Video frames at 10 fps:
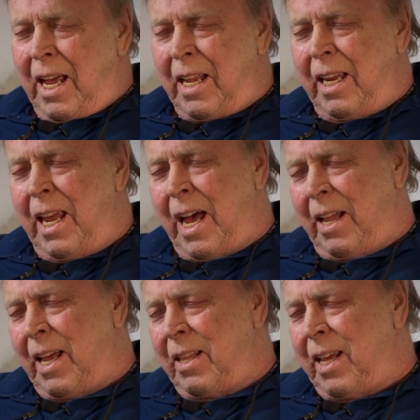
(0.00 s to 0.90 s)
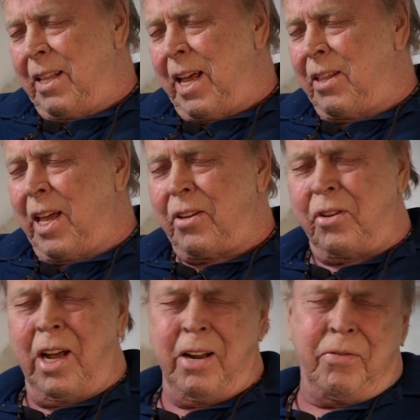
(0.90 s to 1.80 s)
Uh, yeah, that, that that
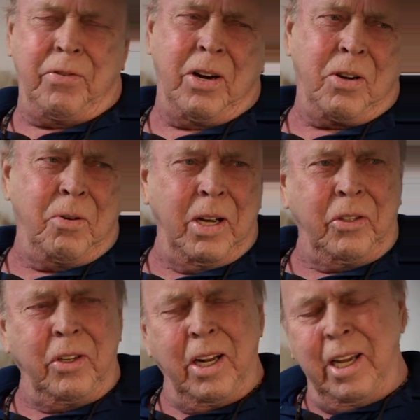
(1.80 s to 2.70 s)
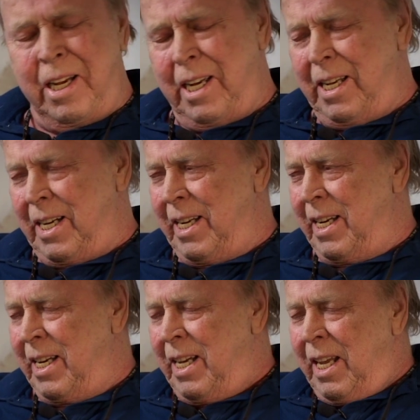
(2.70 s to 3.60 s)
that's not a fair question. I I
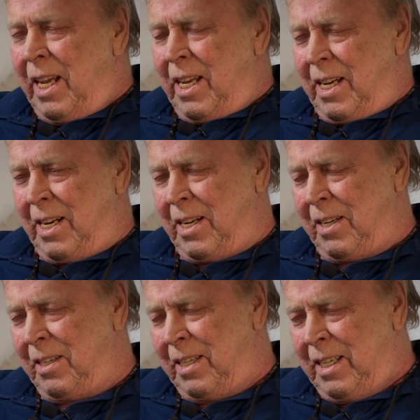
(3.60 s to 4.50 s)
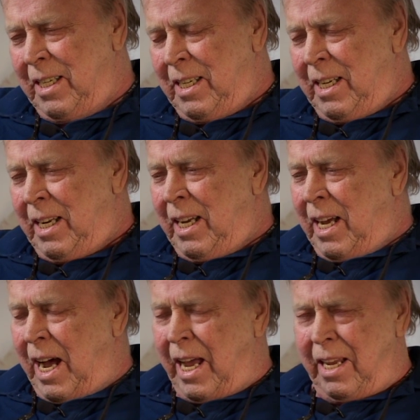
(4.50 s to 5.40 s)
I,
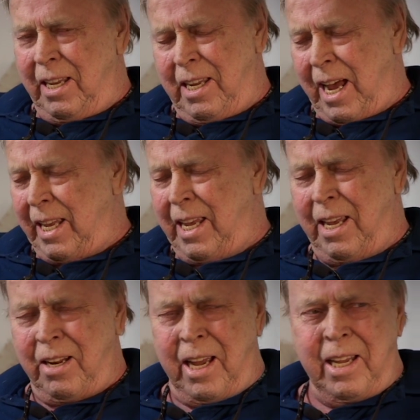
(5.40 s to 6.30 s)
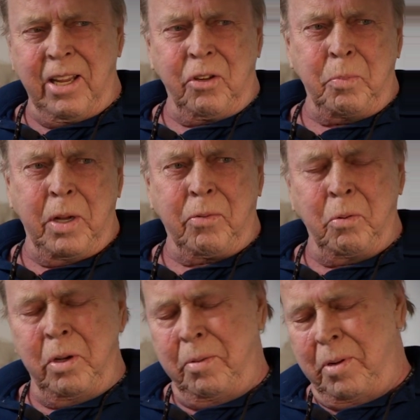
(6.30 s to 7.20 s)
uh, I I can't I can't speak for
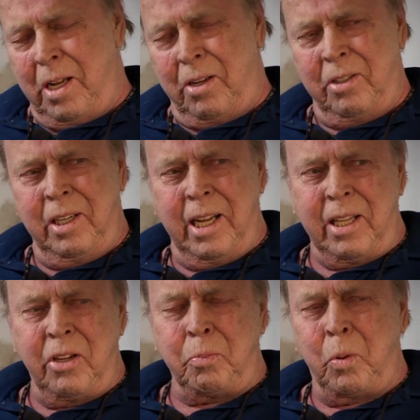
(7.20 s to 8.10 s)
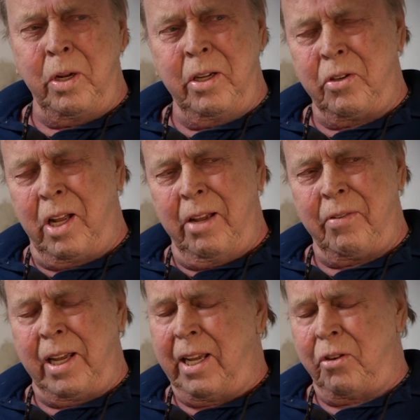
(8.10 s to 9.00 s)
William Powell at this point in his life.
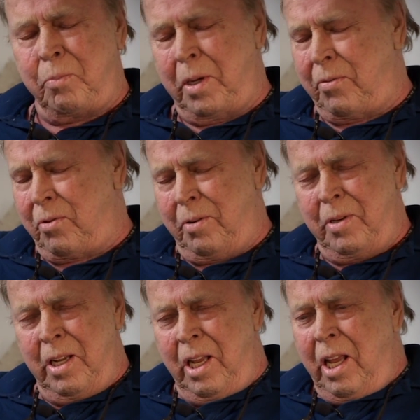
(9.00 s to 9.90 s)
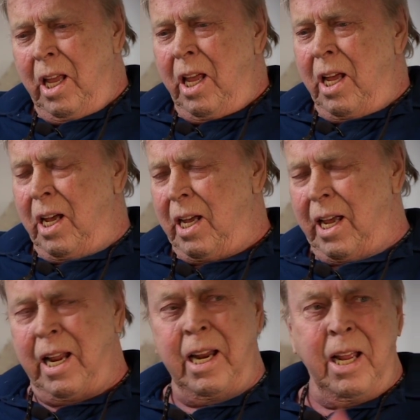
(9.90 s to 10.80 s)
I can't speak for him. Uh,
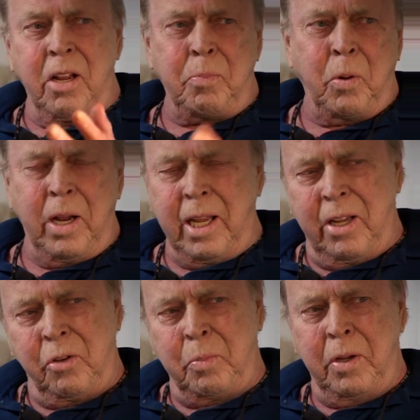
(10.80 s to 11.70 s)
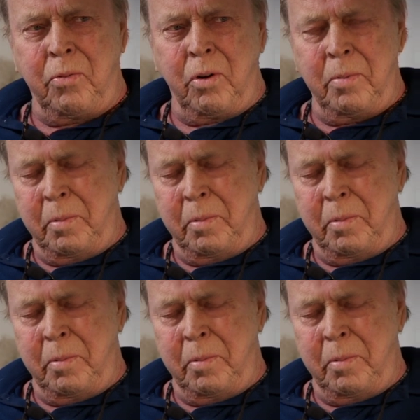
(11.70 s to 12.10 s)
at any other point, I can't speak for him.